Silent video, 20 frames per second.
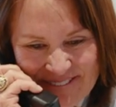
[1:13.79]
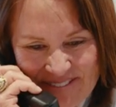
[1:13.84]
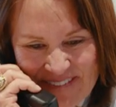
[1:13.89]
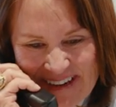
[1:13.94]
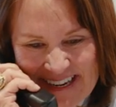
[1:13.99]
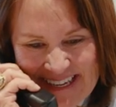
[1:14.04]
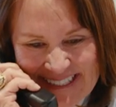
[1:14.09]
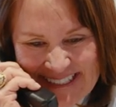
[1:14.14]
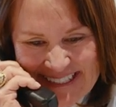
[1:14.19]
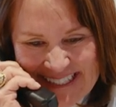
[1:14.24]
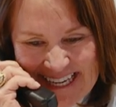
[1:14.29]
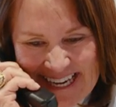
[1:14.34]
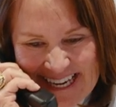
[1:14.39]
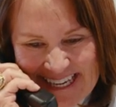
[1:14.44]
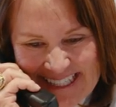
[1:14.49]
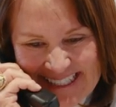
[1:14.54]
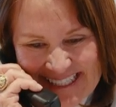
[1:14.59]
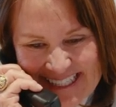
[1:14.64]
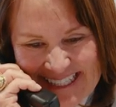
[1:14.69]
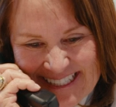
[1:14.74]

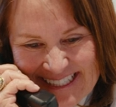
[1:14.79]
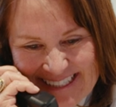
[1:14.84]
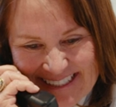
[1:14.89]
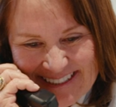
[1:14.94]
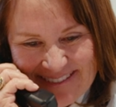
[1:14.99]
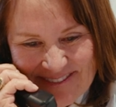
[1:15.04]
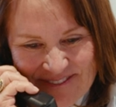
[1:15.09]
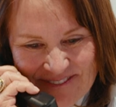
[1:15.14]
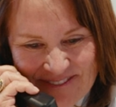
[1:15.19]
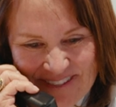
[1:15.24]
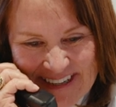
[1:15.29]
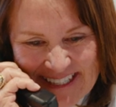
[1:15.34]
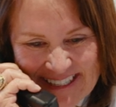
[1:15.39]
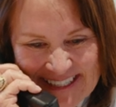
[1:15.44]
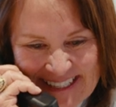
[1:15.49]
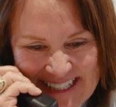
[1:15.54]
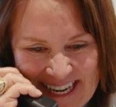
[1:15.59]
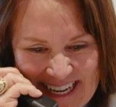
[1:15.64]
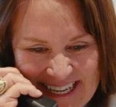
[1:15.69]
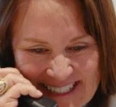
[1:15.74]
Fantastic,
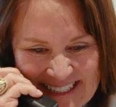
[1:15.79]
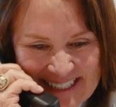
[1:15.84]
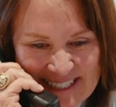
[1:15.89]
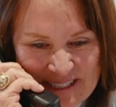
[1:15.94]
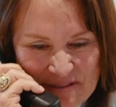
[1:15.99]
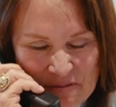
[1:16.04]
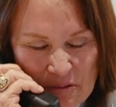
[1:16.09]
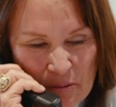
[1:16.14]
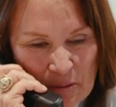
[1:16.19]
fantastic.